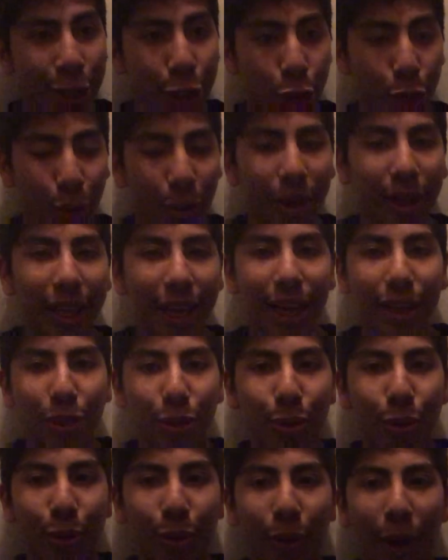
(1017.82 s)
Jorah
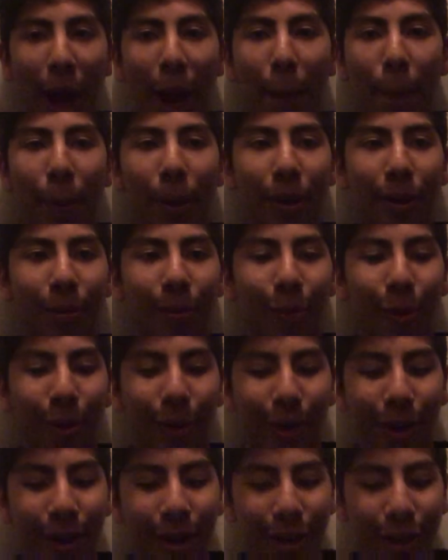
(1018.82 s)
can't do crap
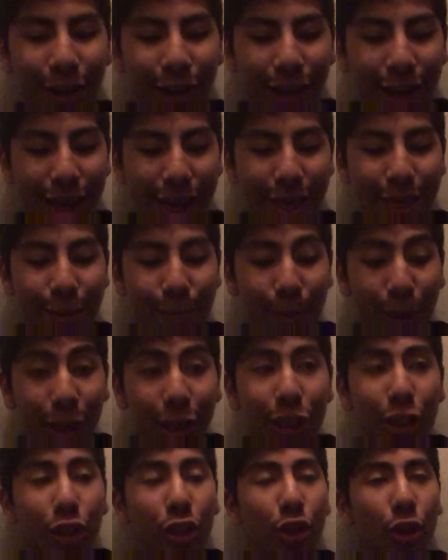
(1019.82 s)
anymore. But
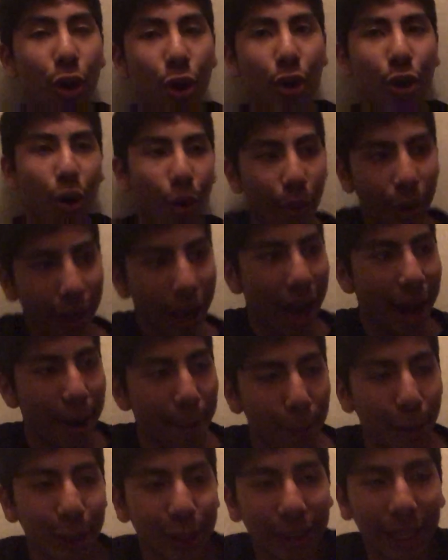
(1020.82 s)
he's still going at
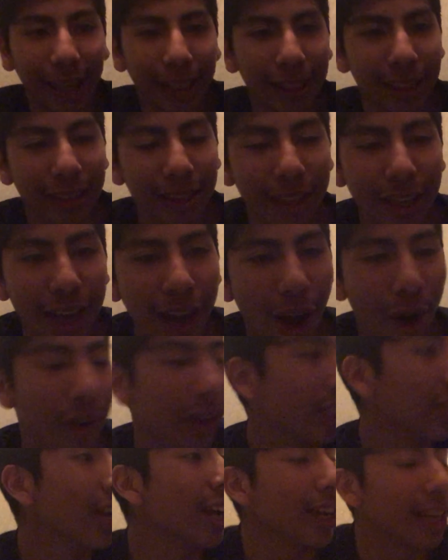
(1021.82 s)
it, protecting
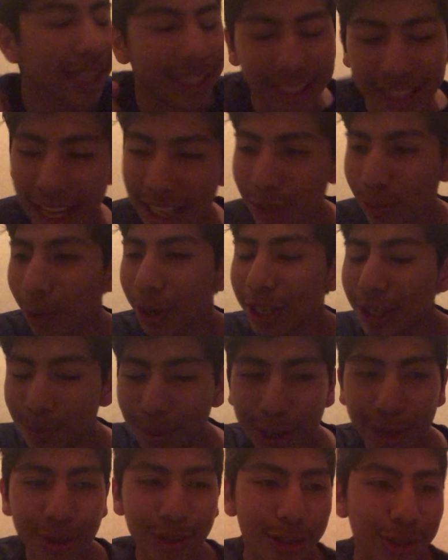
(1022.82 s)
Daenerys, because that's what he's
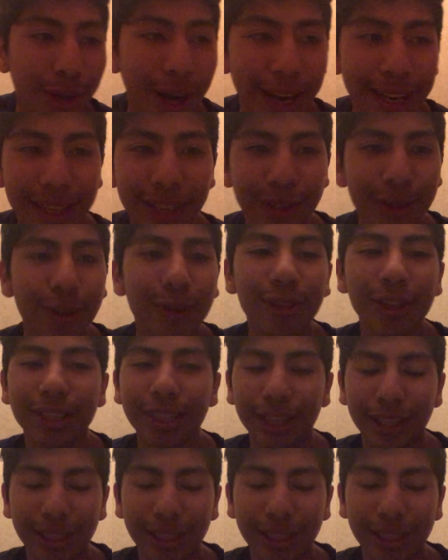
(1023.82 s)
been trying to do this